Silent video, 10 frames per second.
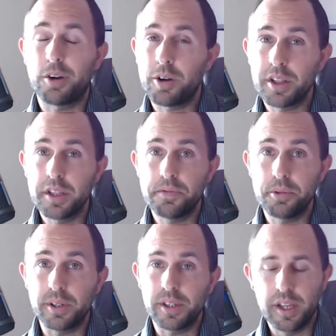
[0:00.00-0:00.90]
Already lived
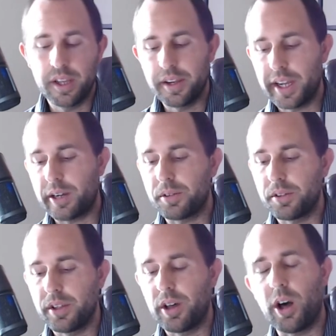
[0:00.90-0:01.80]
through it.
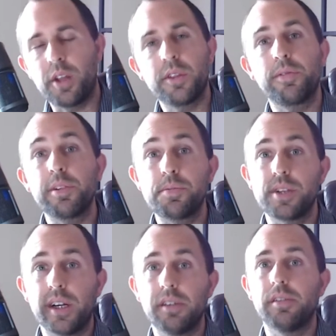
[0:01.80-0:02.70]
Now, on the flip
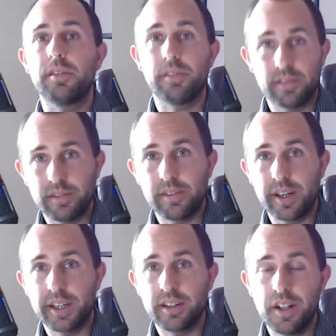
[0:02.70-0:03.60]
side,
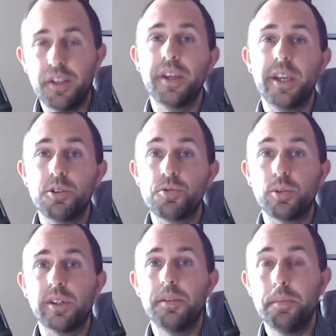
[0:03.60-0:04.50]
right? Here's
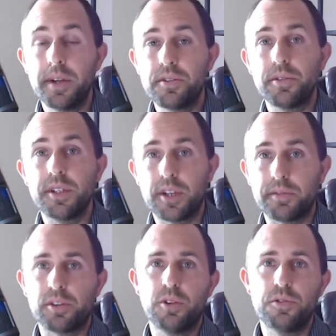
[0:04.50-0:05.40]
what mentally
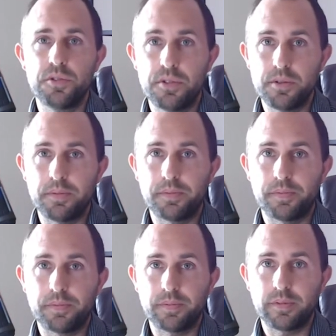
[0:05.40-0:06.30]
tough coaches do,
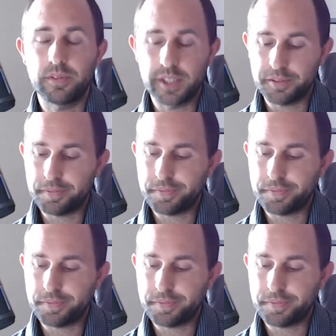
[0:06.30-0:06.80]
right?